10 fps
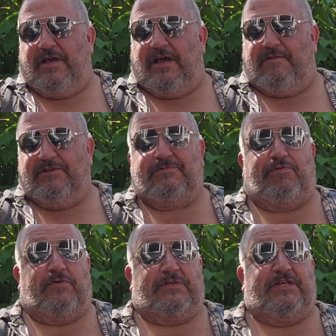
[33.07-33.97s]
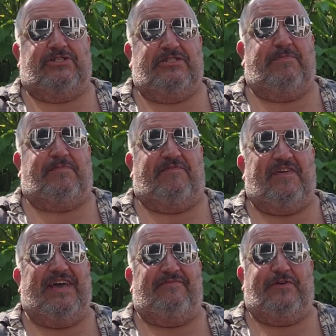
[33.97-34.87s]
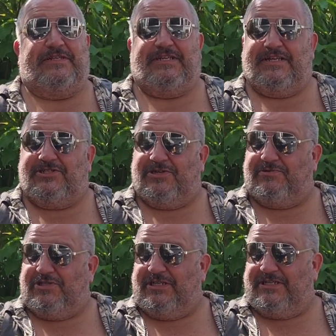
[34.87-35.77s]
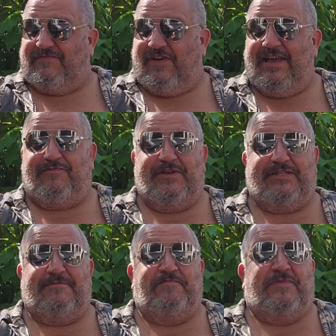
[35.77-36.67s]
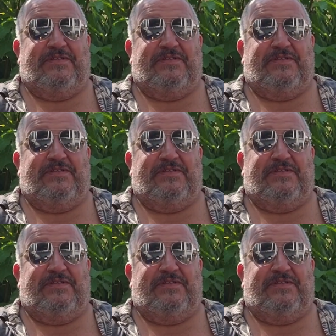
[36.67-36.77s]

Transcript: Uh, Mrs. Polk's like she's up to five weeks next year. Geez, five weeks.